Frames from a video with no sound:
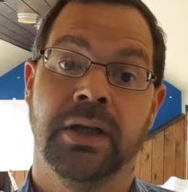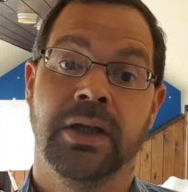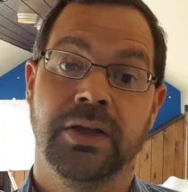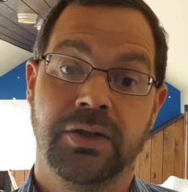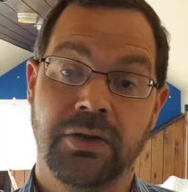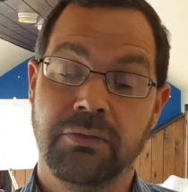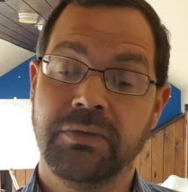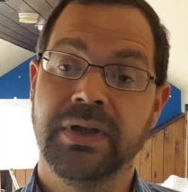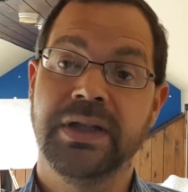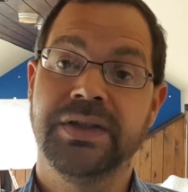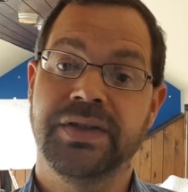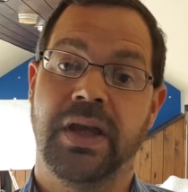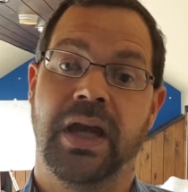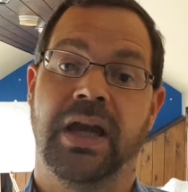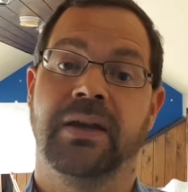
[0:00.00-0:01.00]
you'll need
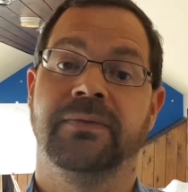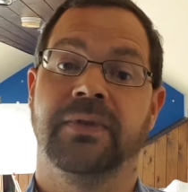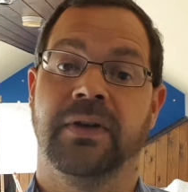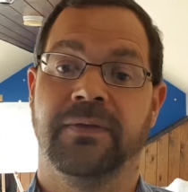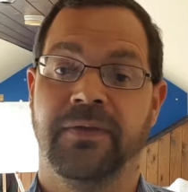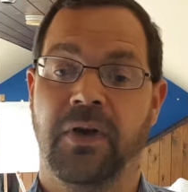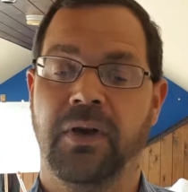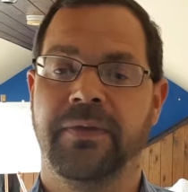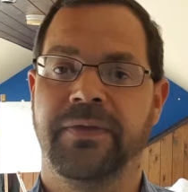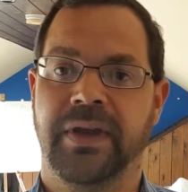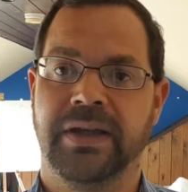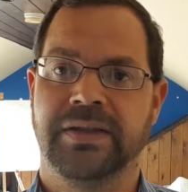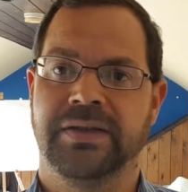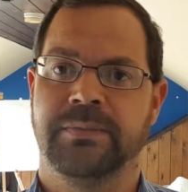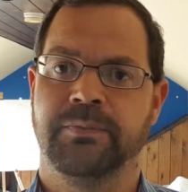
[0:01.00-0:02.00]
to have a
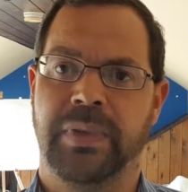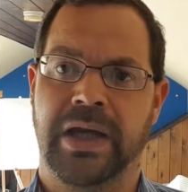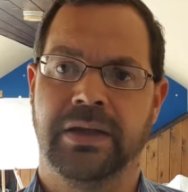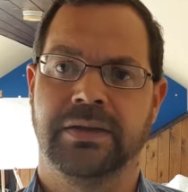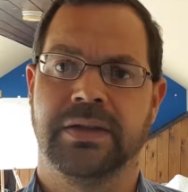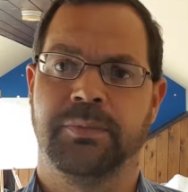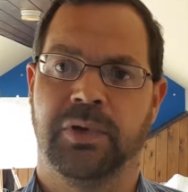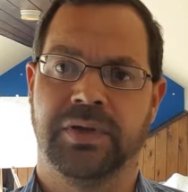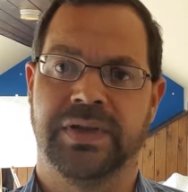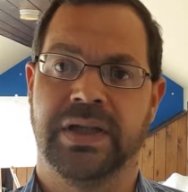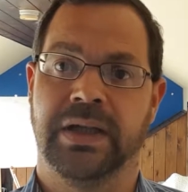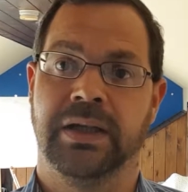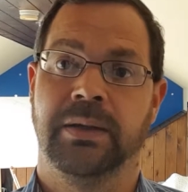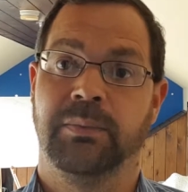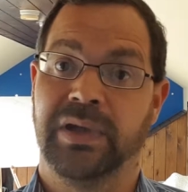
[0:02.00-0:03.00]
£5,000
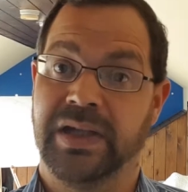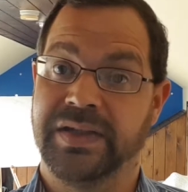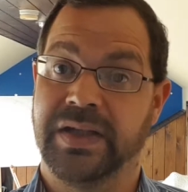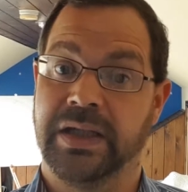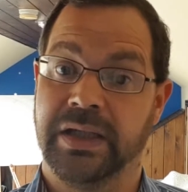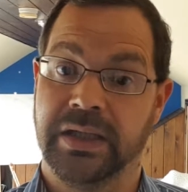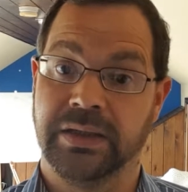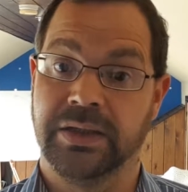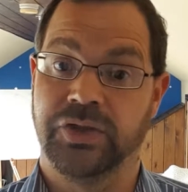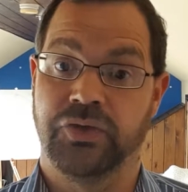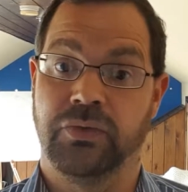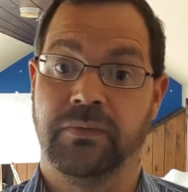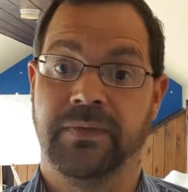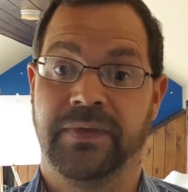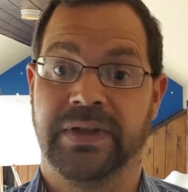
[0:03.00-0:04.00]
deposit plus any
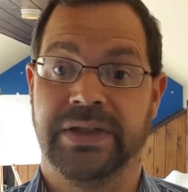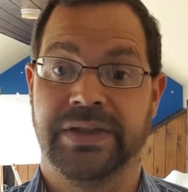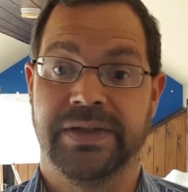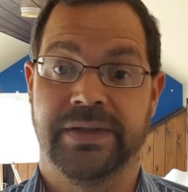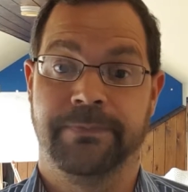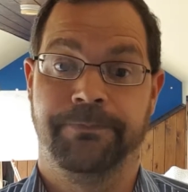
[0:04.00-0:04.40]
additional fees.